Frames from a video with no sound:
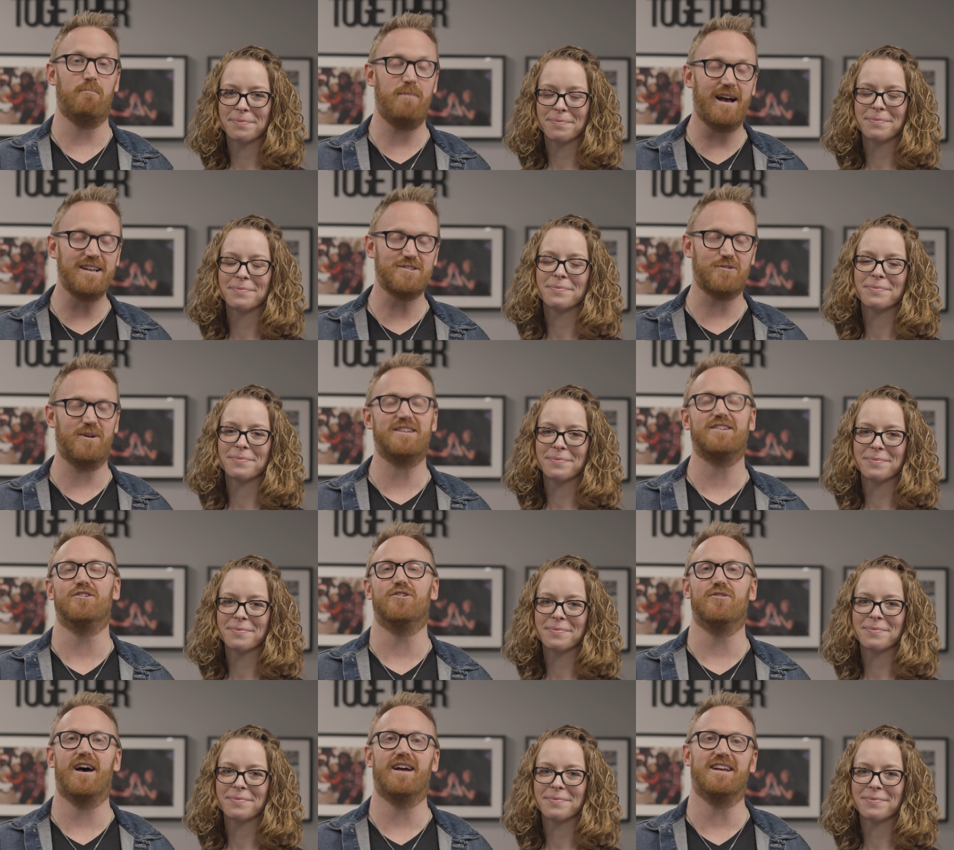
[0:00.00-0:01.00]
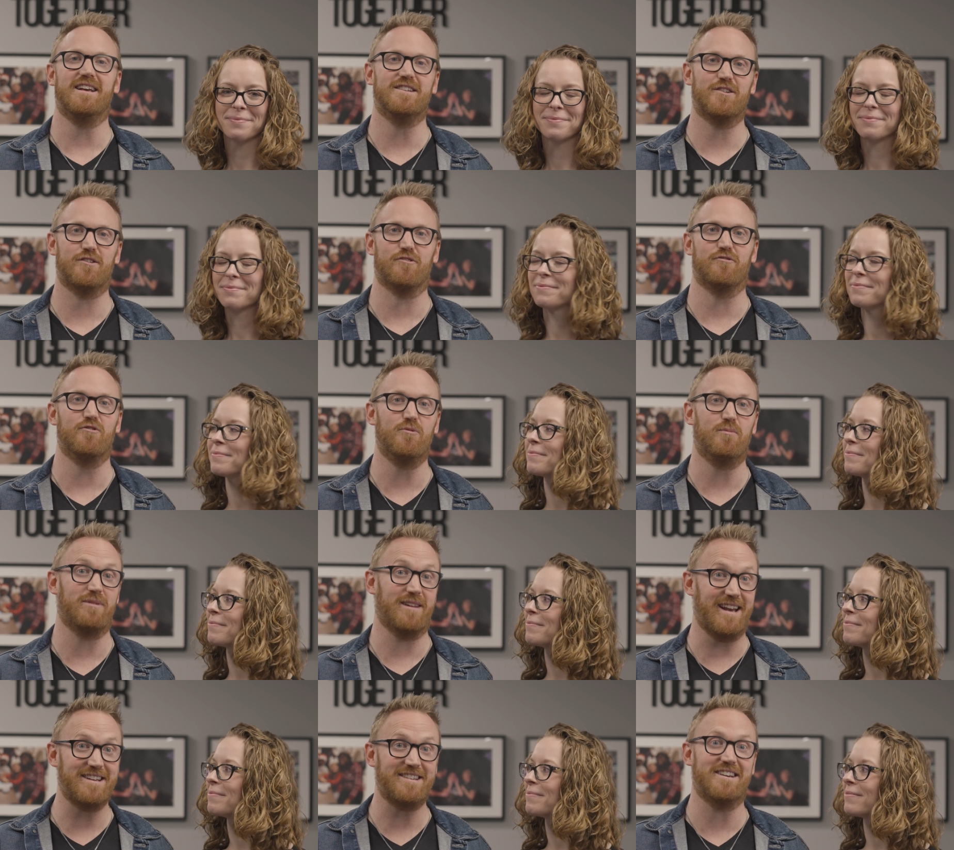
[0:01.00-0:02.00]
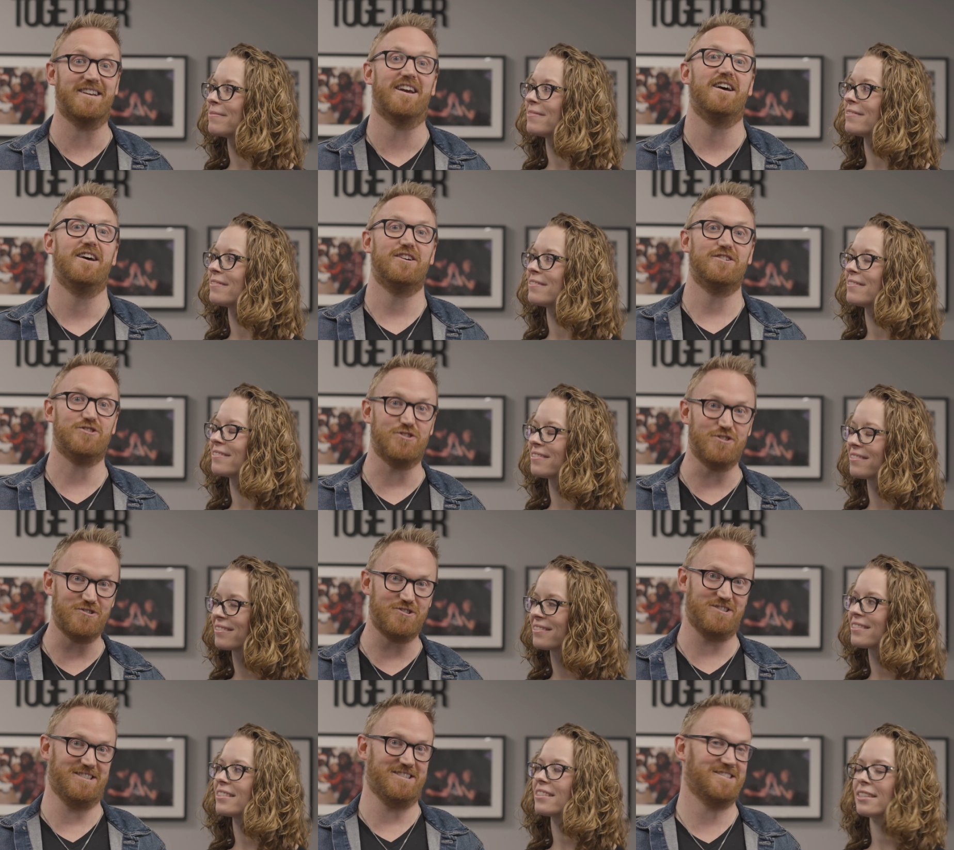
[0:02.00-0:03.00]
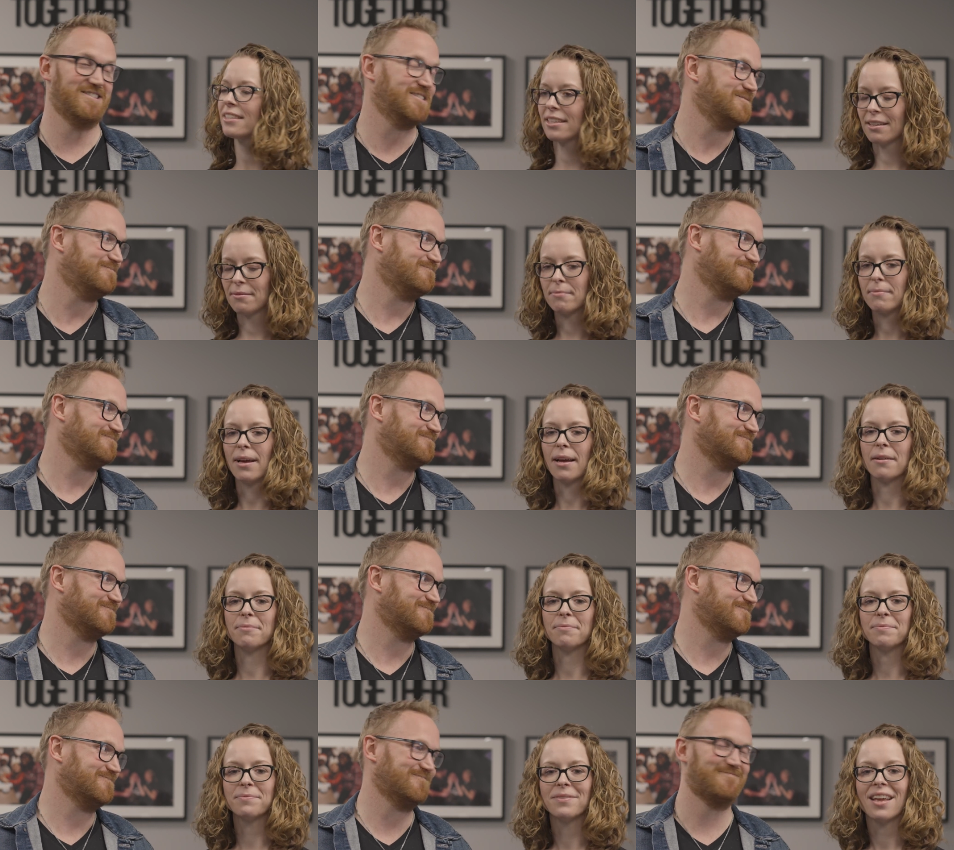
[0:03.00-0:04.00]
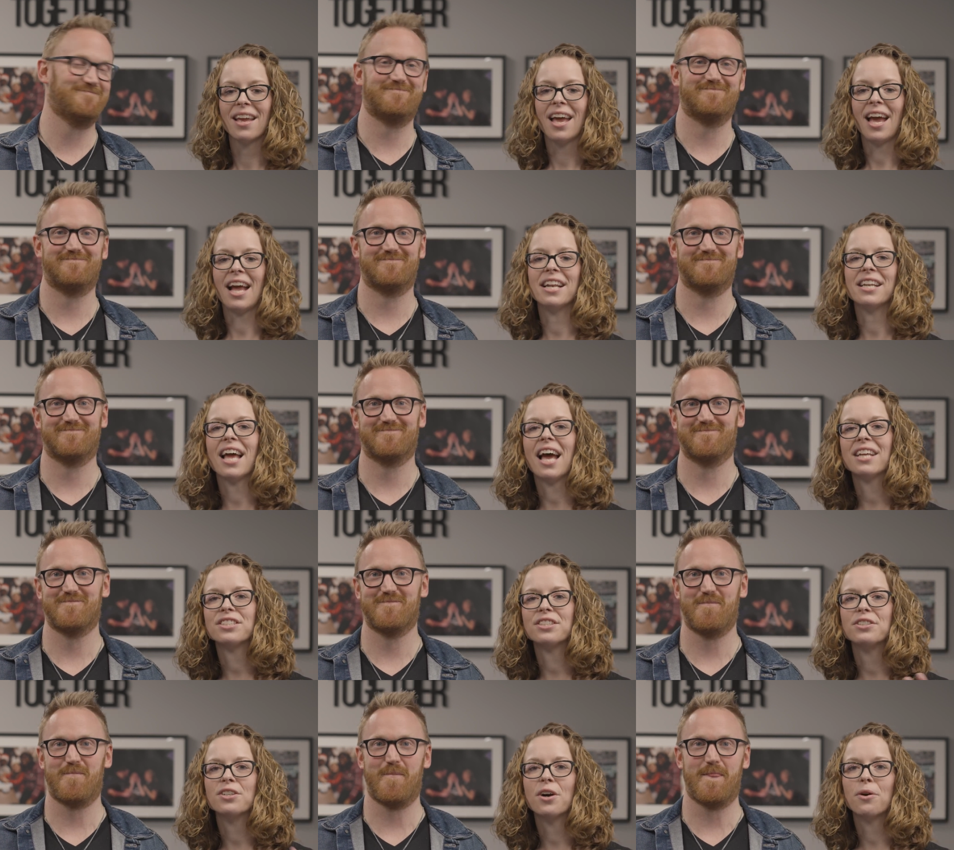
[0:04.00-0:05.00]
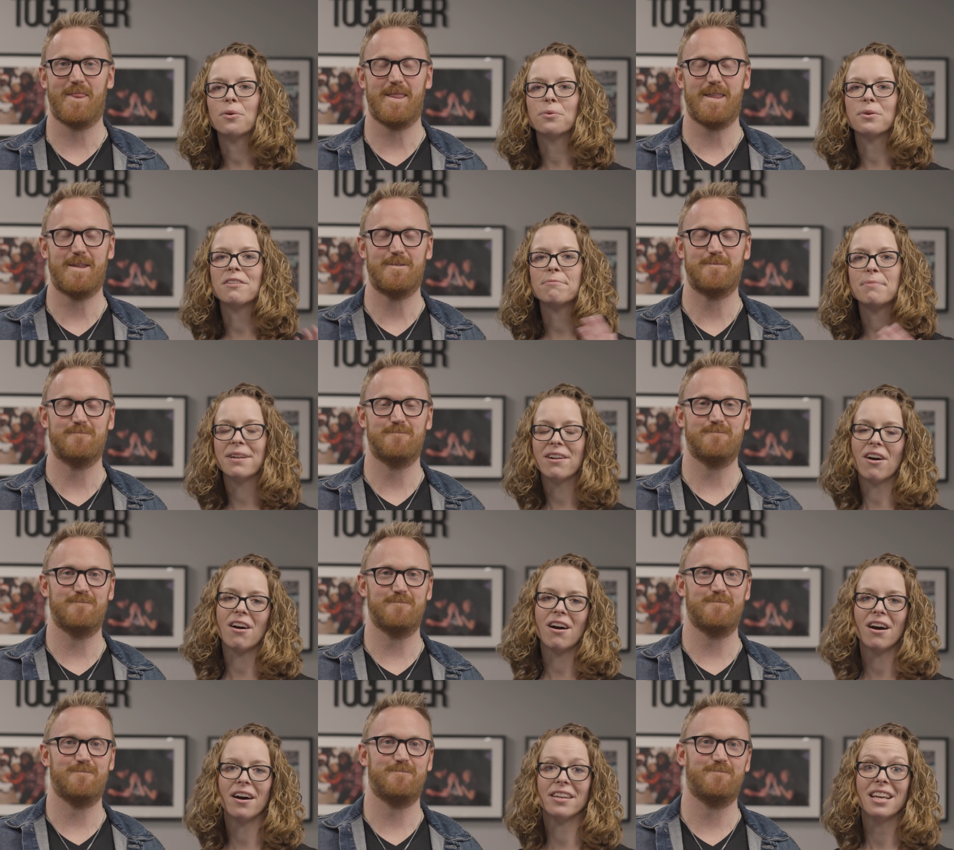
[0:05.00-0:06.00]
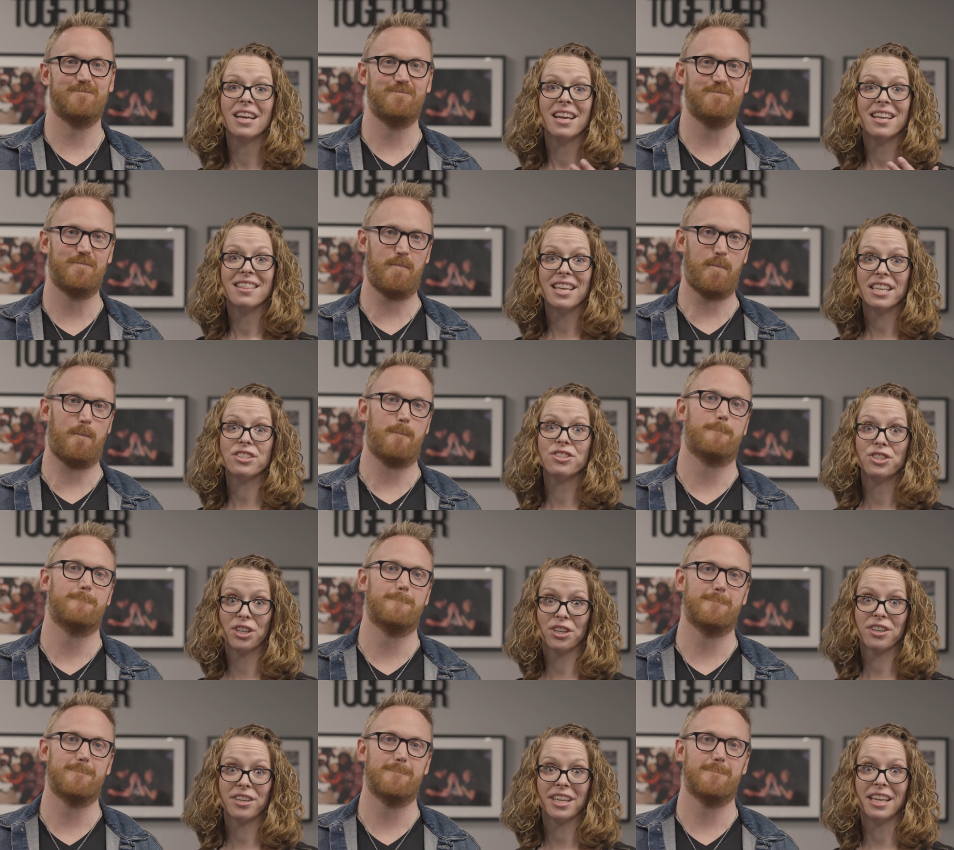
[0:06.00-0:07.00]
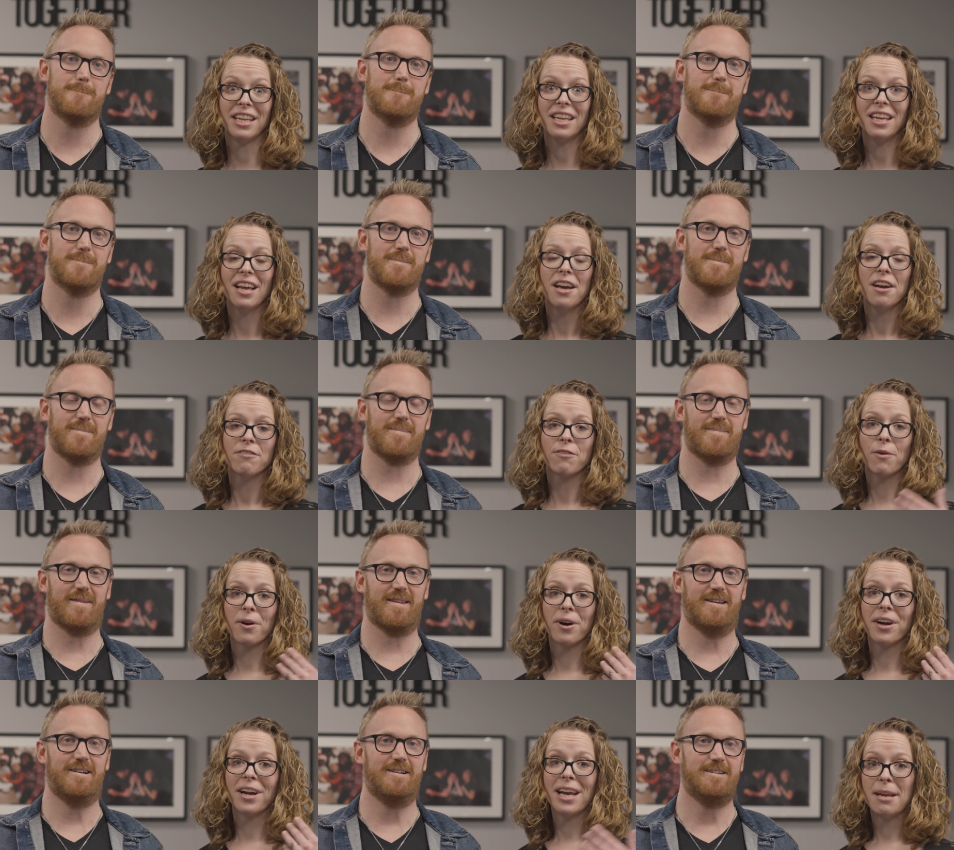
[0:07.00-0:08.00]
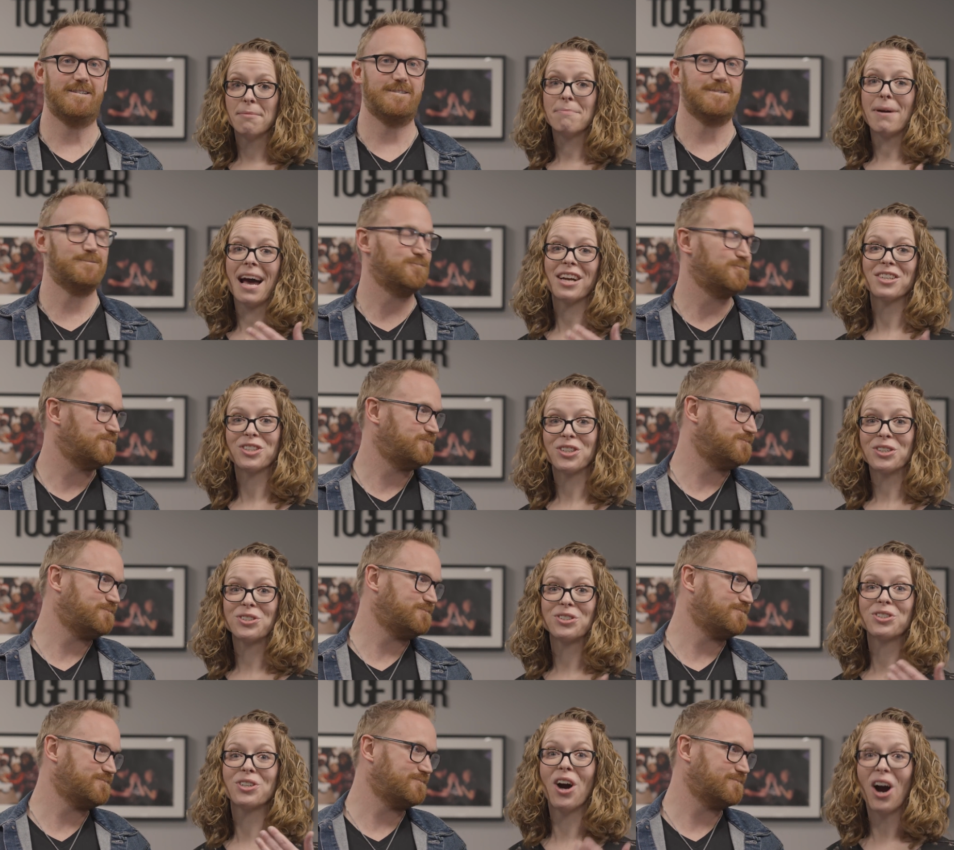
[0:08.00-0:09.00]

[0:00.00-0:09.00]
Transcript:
Speaker 1: best way to do do that is through planting churches.
Speaker 2: Amen. And as you know, we've been on this journey for Impact Church